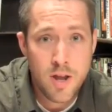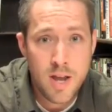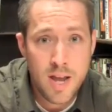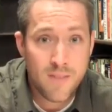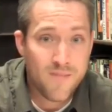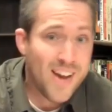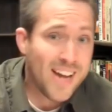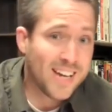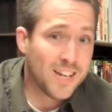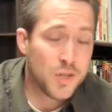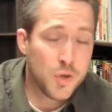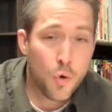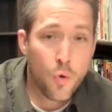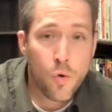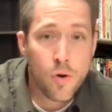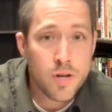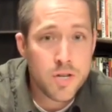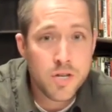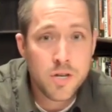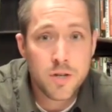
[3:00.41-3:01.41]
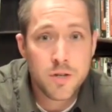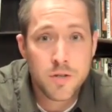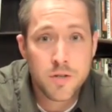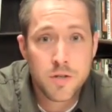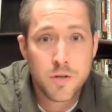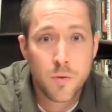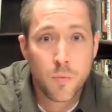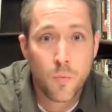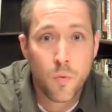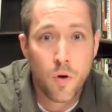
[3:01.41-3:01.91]
In fact, its
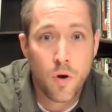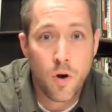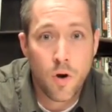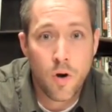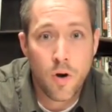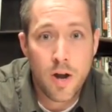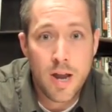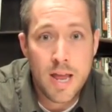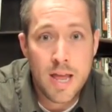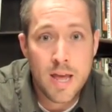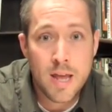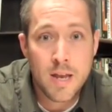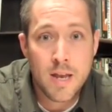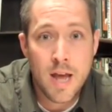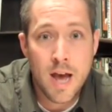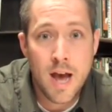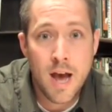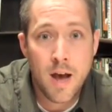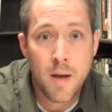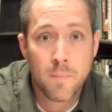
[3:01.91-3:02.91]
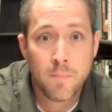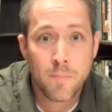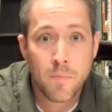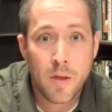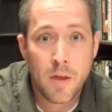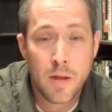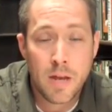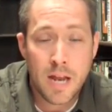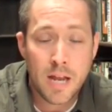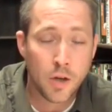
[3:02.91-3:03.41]
origins were in um,
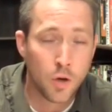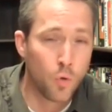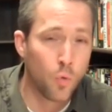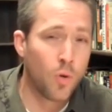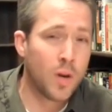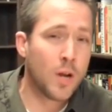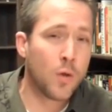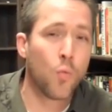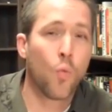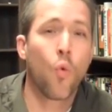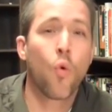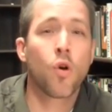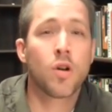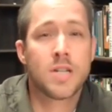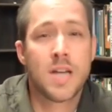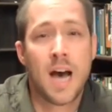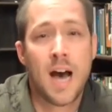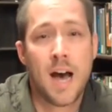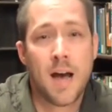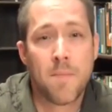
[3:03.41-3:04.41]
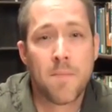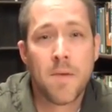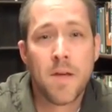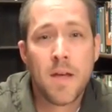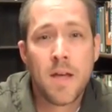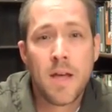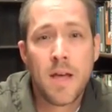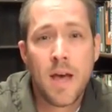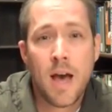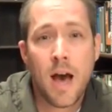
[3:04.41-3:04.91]
in, in, Greek wartime.
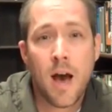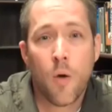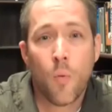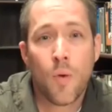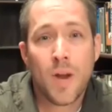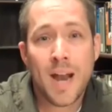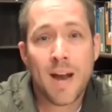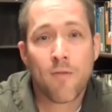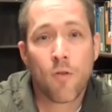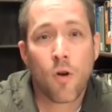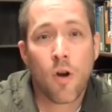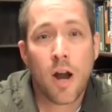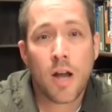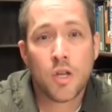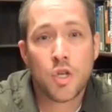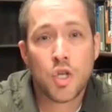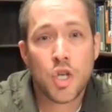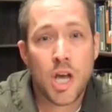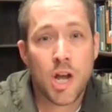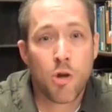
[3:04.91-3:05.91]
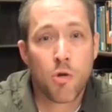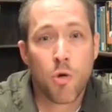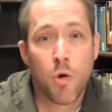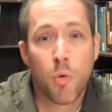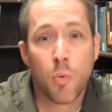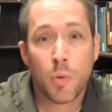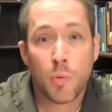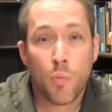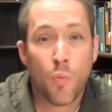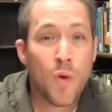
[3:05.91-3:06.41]
Uh, whenever a general
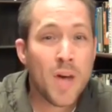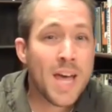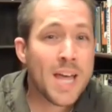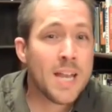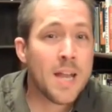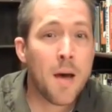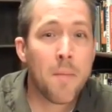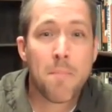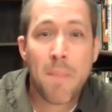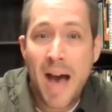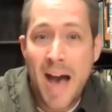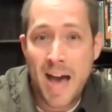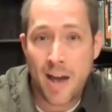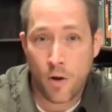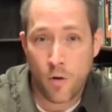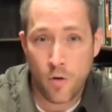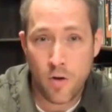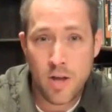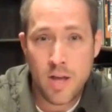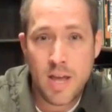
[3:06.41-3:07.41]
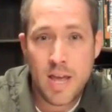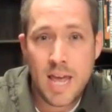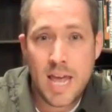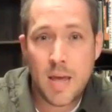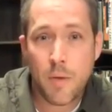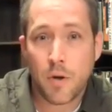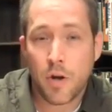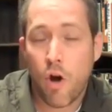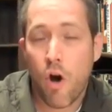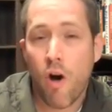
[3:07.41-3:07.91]
would win a battle,
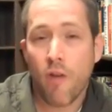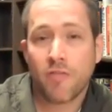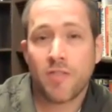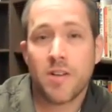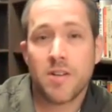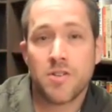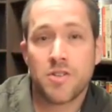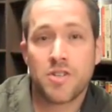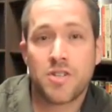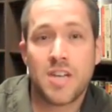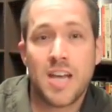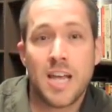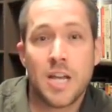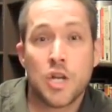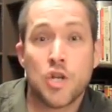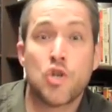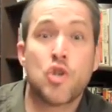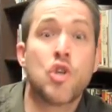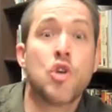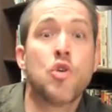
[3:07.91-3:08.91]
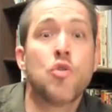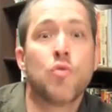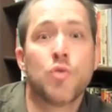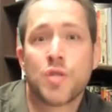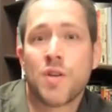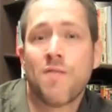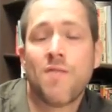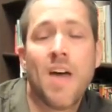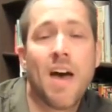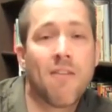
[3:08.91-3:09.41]
he would often send news
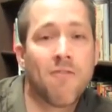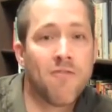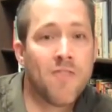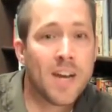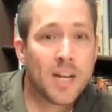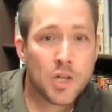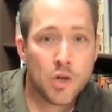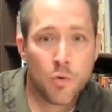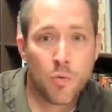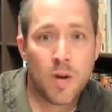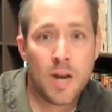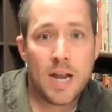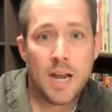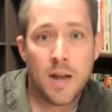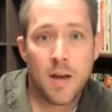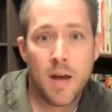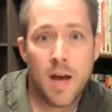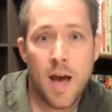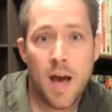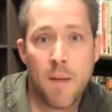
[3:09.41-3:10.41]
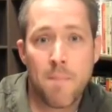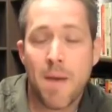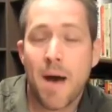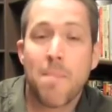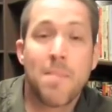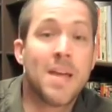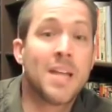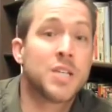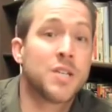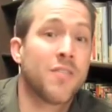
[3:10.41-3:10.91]
of that victory uh, by
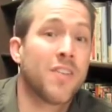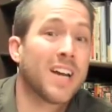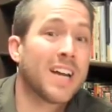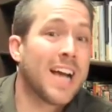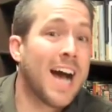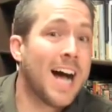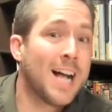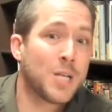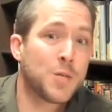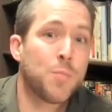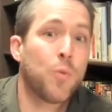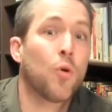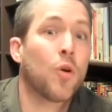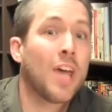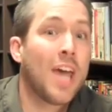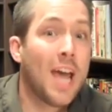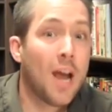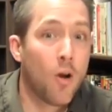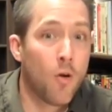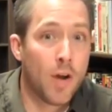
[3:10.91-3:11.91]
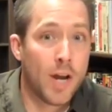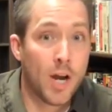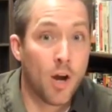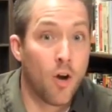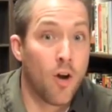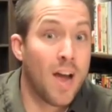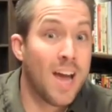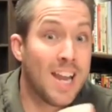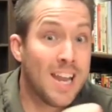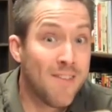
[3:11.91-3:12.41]
means of a gospel carrier,
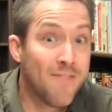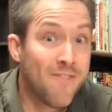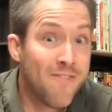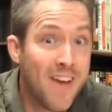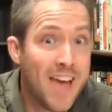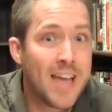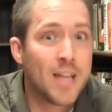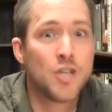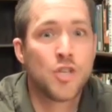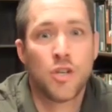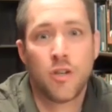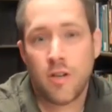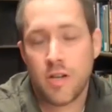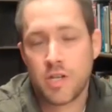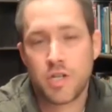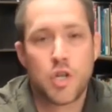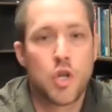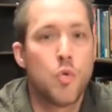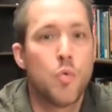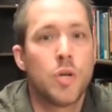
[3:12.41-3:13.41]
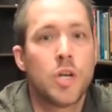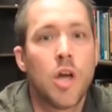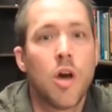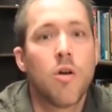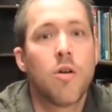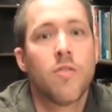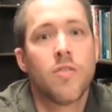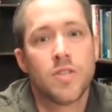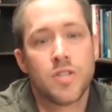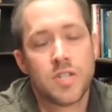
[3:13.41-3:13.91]
an evangelist, who would go
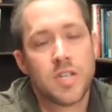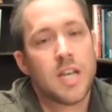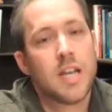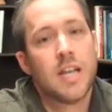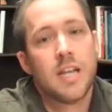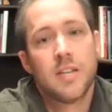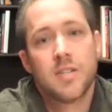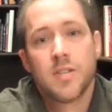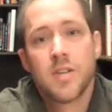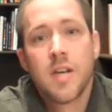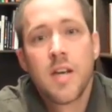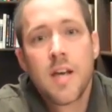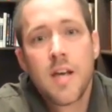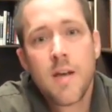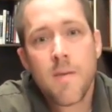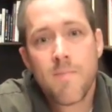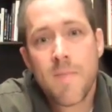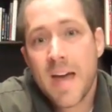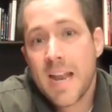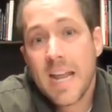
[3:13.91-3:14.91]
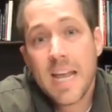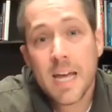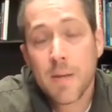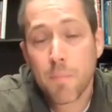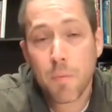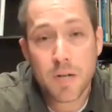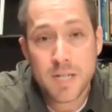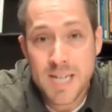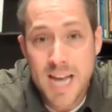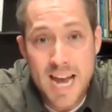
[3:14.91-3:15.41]
to the cities that he had
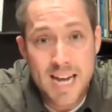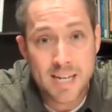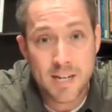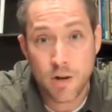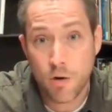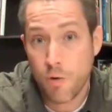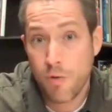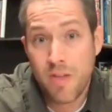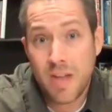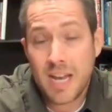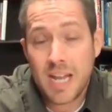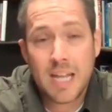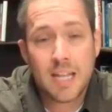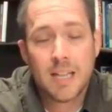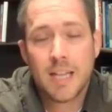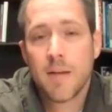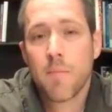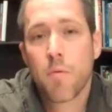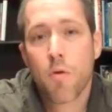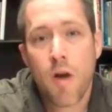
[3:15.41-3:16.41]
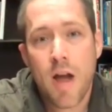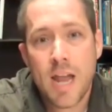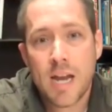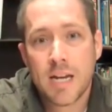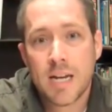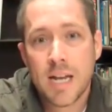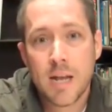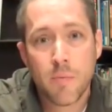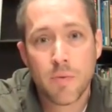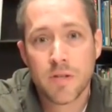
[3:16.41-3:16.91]
protected or that he had liberated,
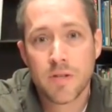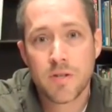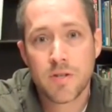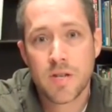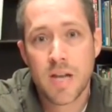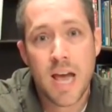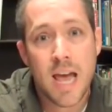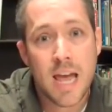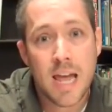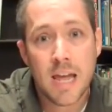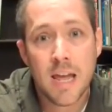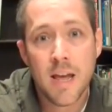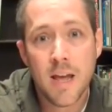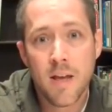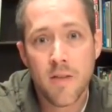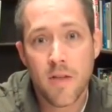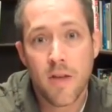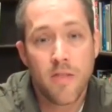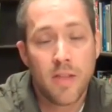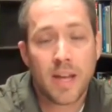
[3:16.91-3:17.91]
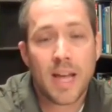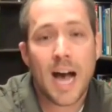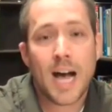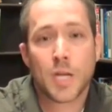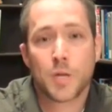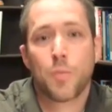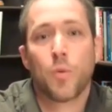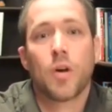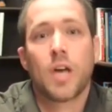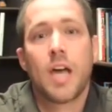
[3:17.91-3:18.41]
and he would say that the
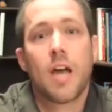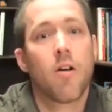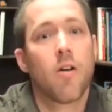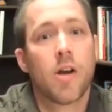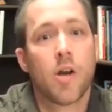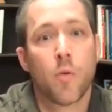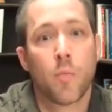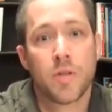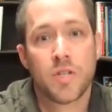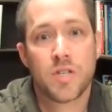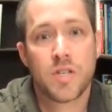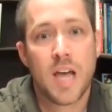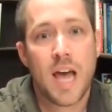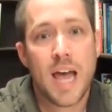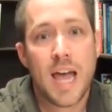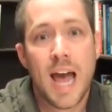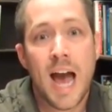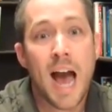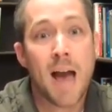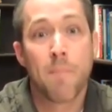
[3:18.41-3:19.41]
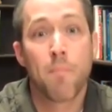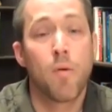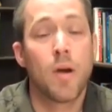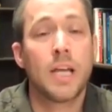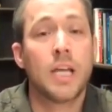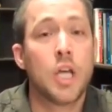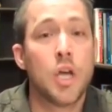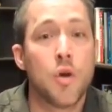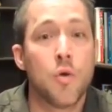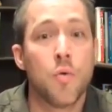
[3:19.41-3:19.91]
gospel carrier would say, "I
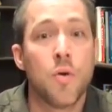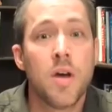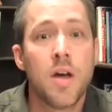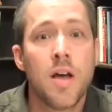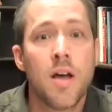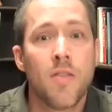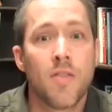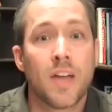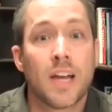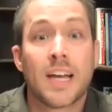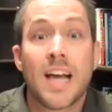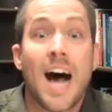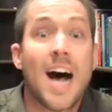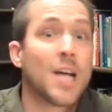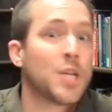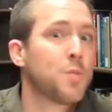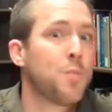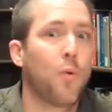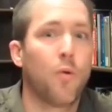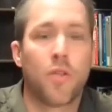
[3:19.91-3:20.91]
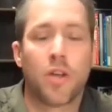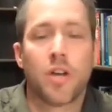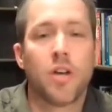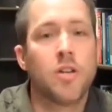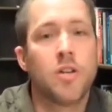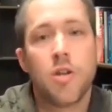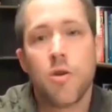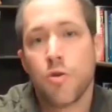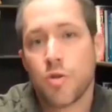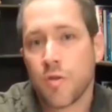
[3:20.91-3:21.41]
bring you the gospel, the
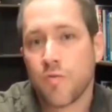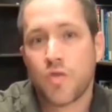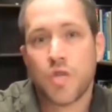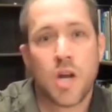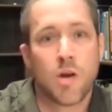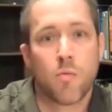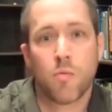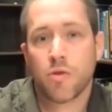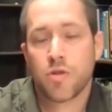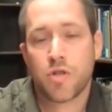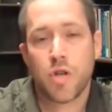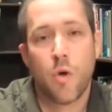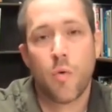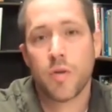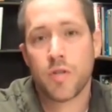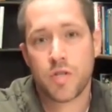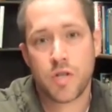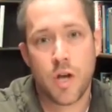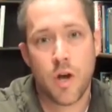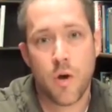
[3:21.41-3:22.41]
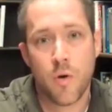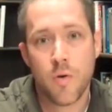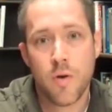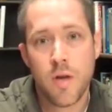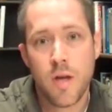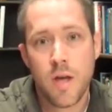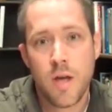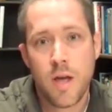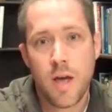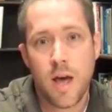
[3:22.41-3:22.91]
good news of General so and so."
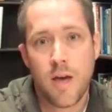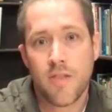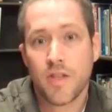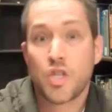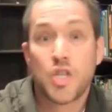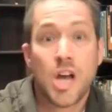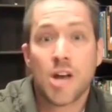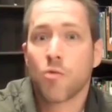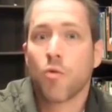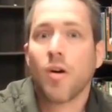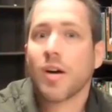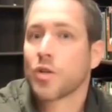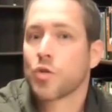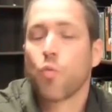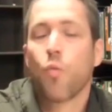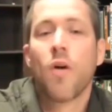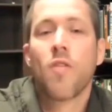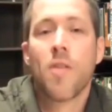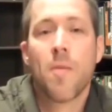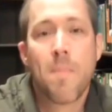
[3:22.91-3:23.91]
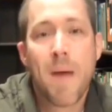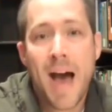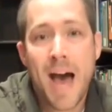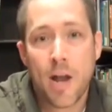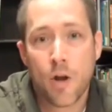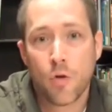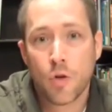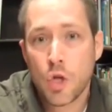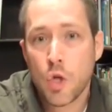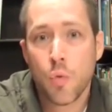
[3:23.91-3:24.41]
the general has won the
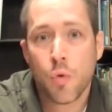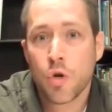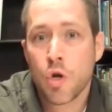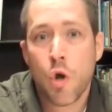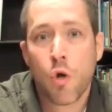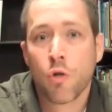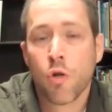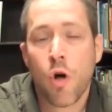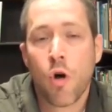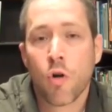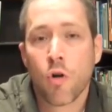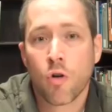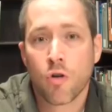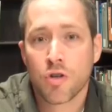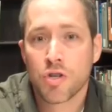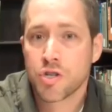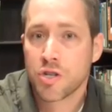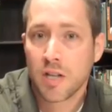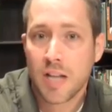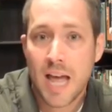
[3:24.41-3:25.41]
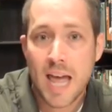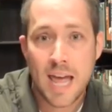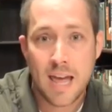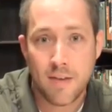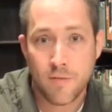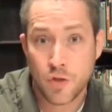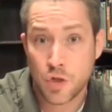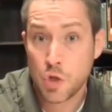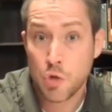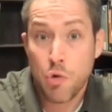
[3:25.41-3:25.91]
battle. You are no longer
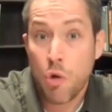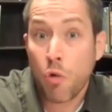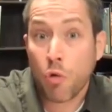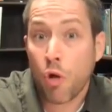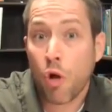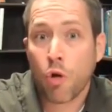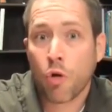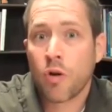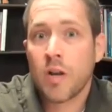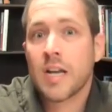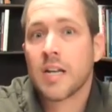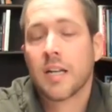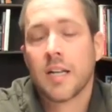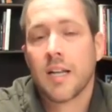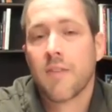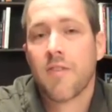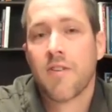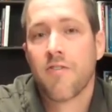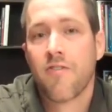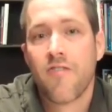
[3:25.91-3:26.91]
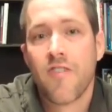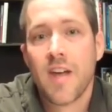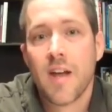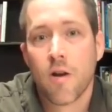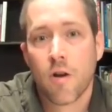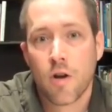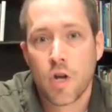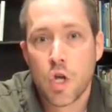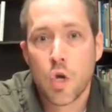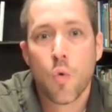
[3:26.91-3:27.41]
slaves. You no longer need to live in
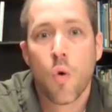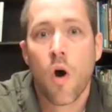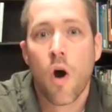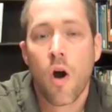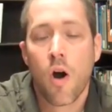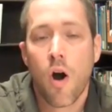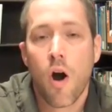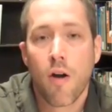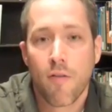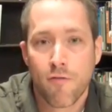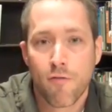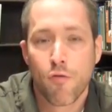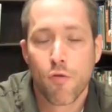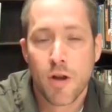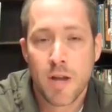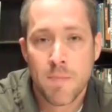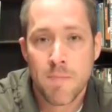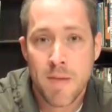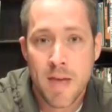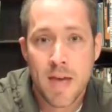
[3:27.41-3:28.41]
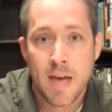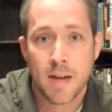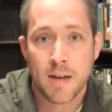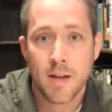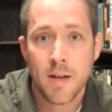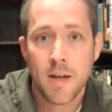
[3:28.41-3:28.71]
fear, you are, are free men.